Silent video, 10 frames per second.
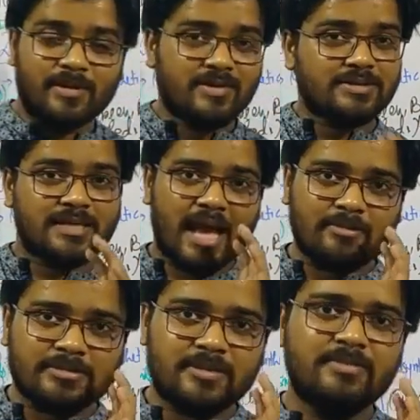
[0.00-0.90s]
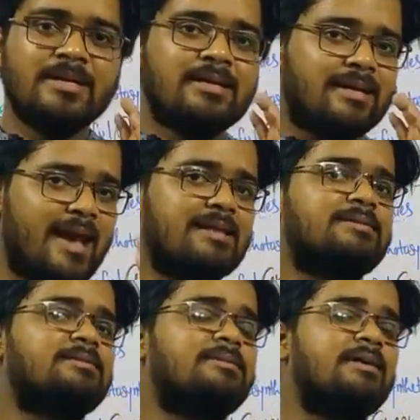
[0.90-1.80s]
because they have some
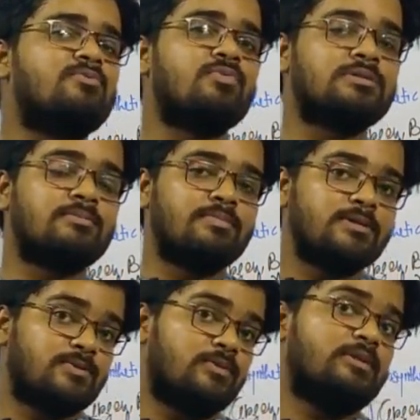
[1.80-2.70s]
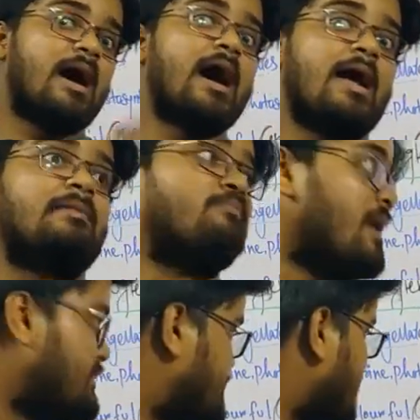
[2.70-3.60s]
characters that resembles with the higher
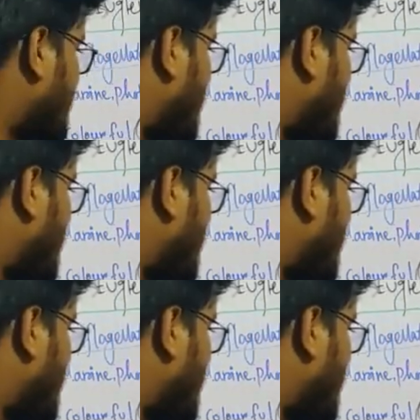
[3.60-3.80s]
plants.